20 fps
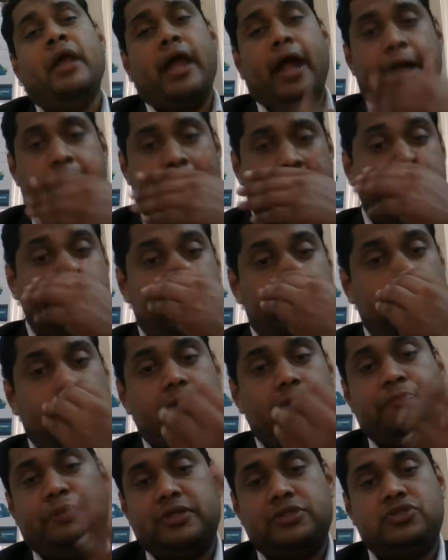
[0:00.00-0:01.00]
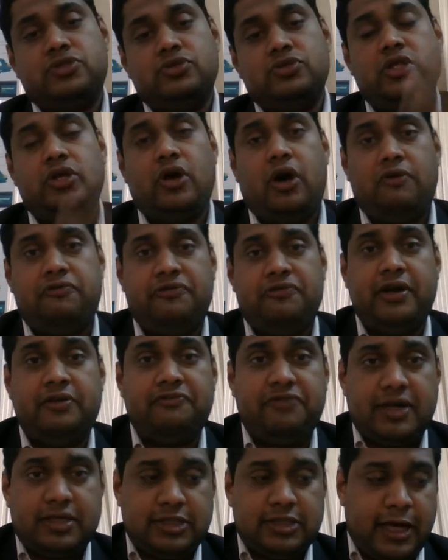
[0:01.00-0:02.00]
and he may not pursue the offer
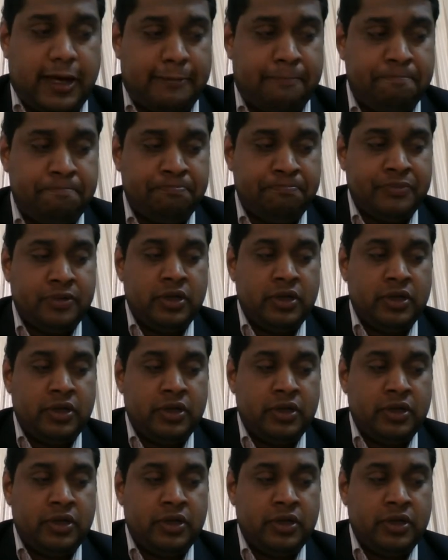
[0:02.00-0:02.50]
further.